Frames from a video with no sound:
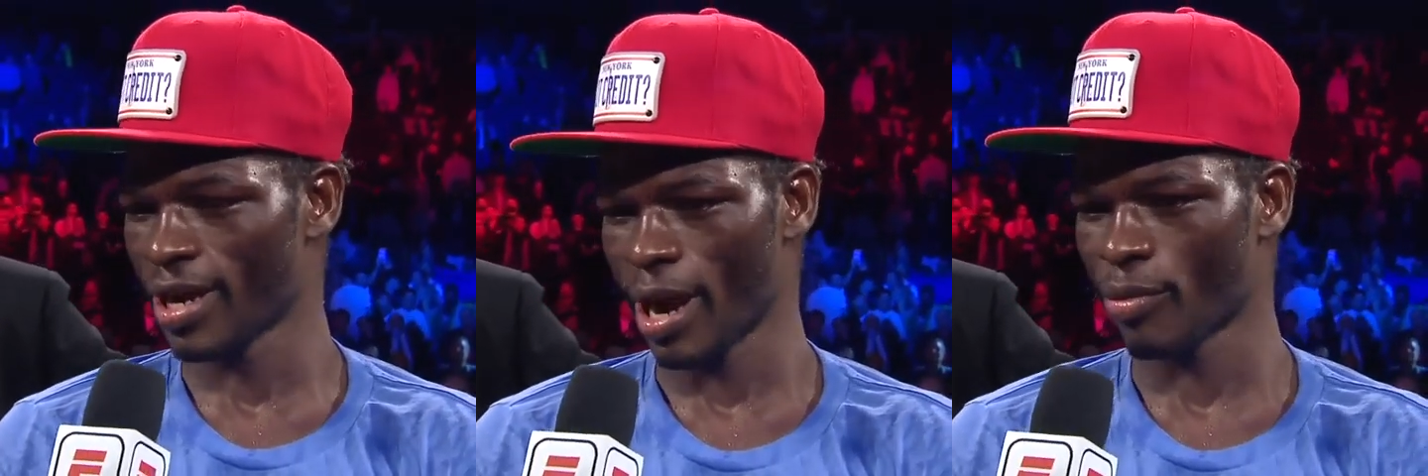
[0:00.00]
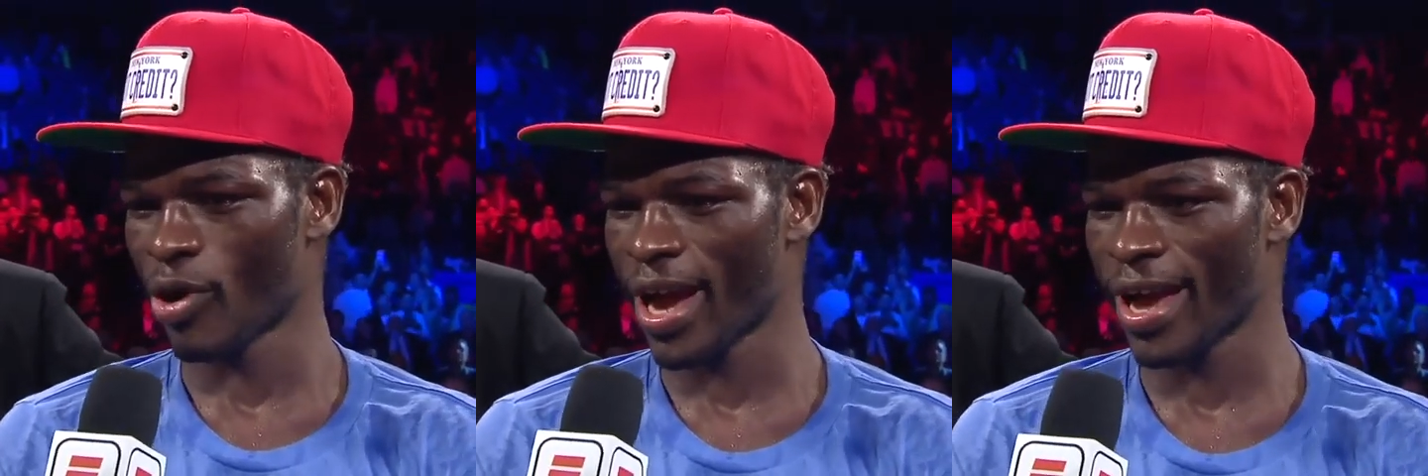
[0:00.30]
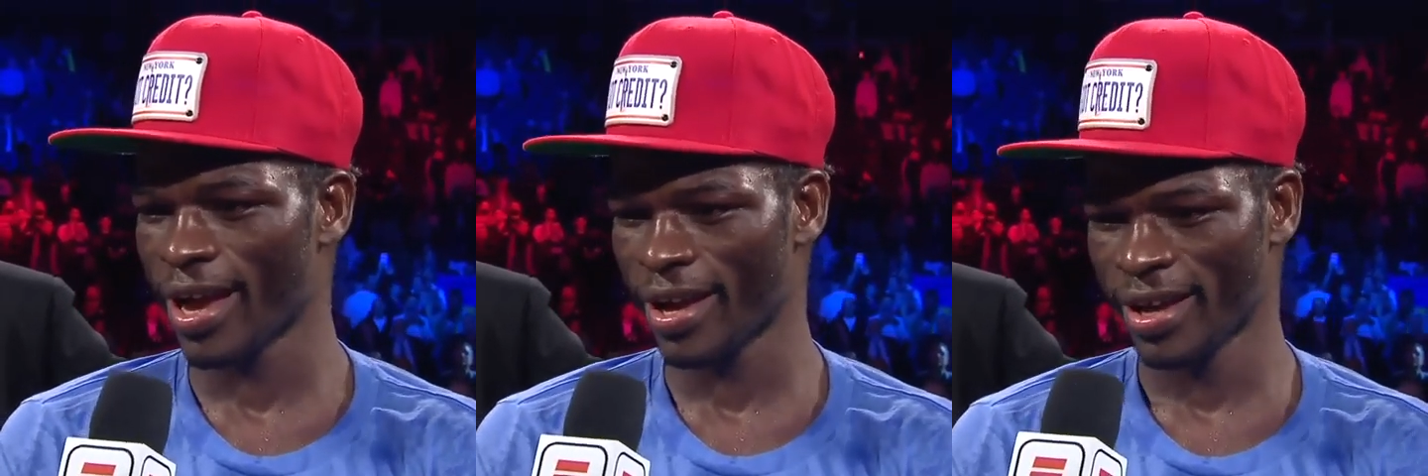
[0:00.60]
I'm not
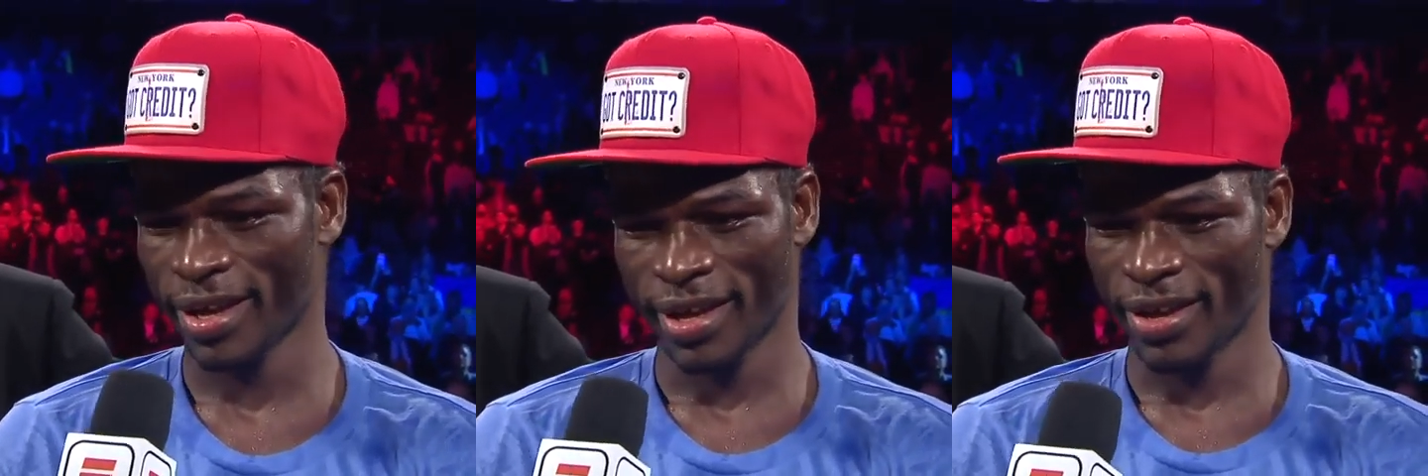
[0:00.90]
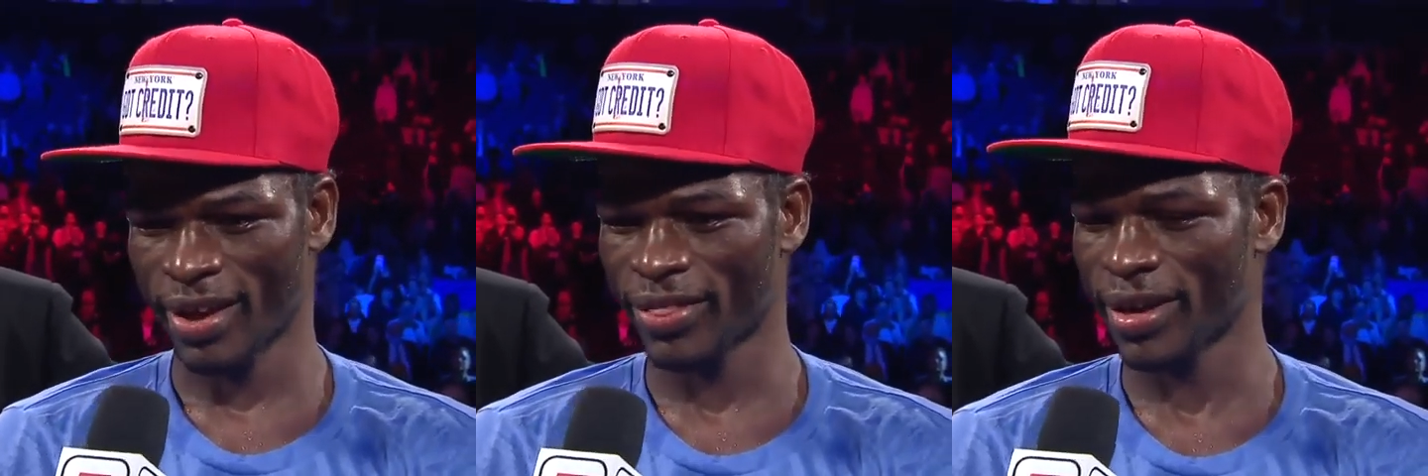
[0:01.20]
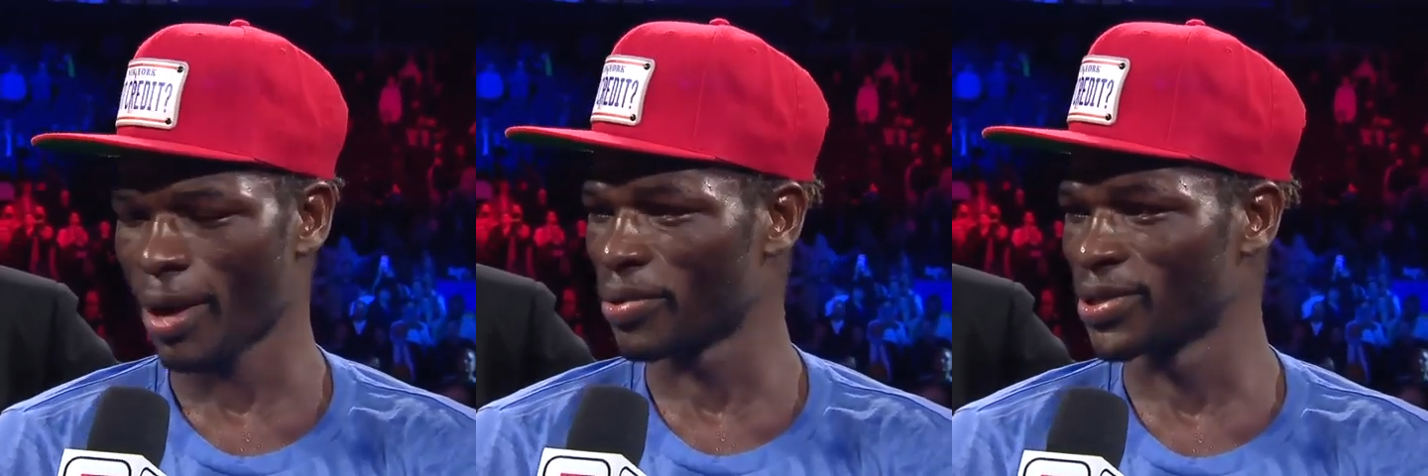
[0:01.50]
here.
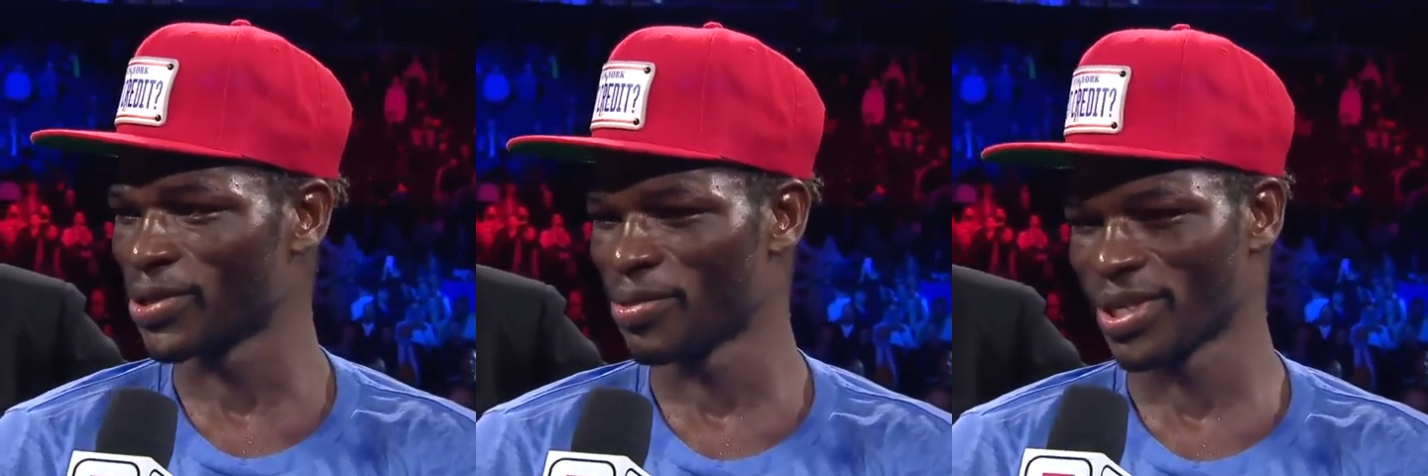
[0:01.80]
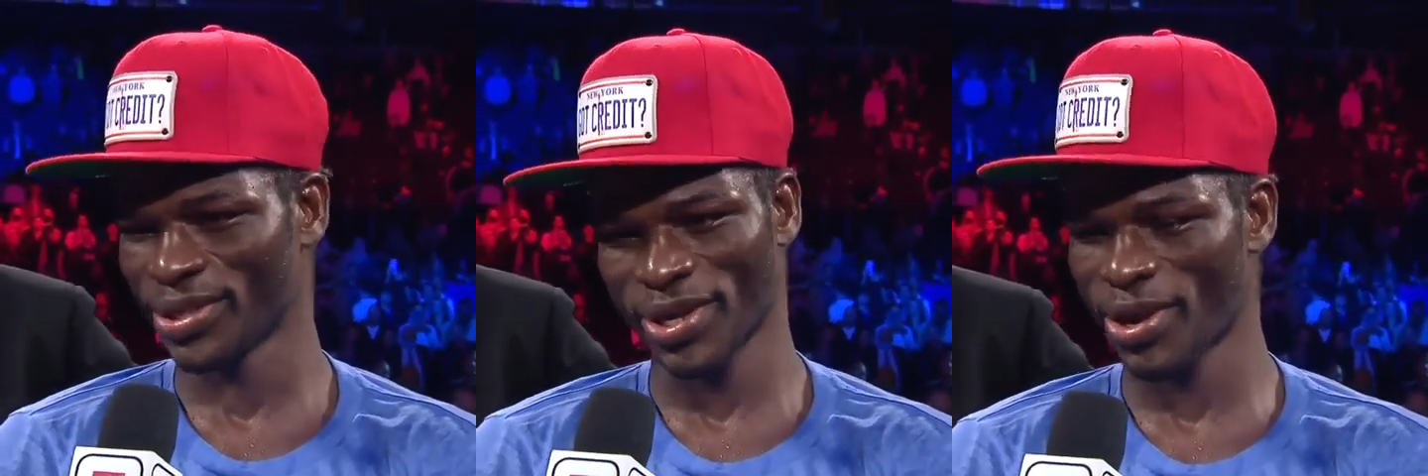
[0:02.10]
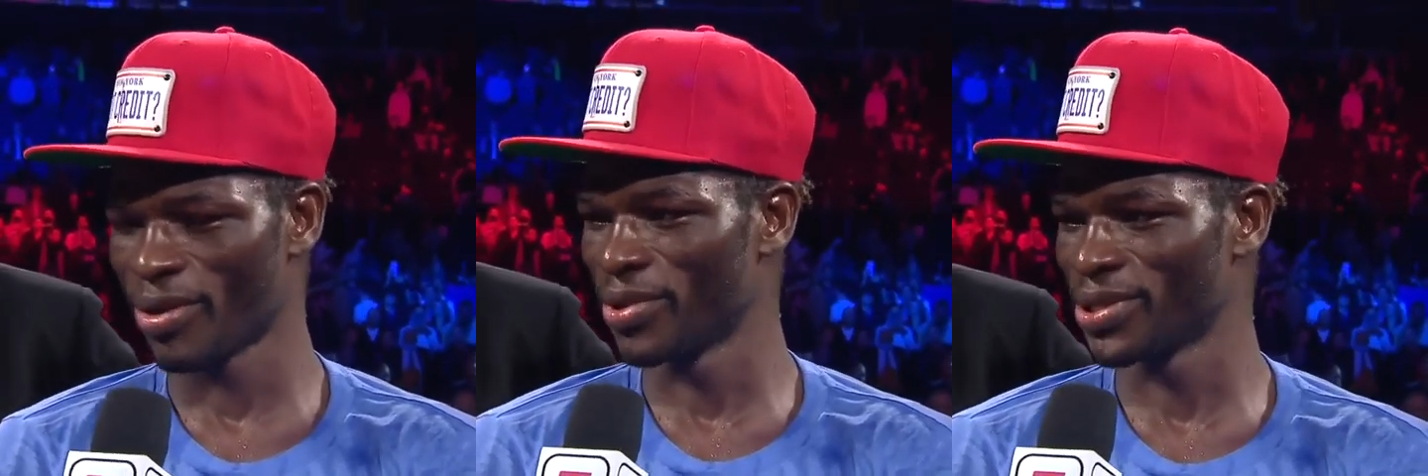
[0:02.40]
Nothing happens to me. So
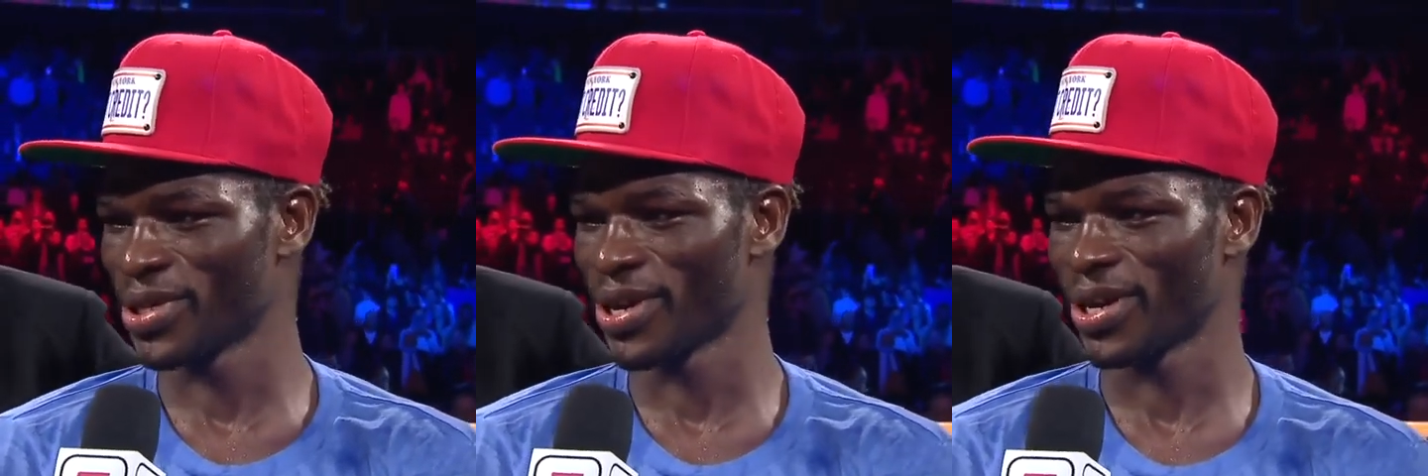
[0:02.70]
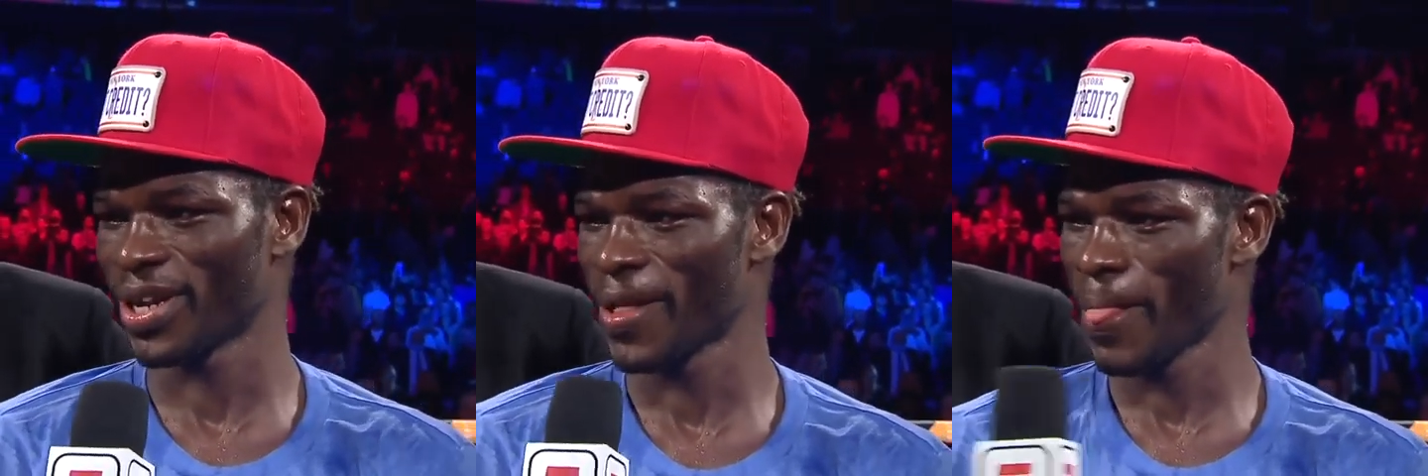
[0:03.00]
glory be to God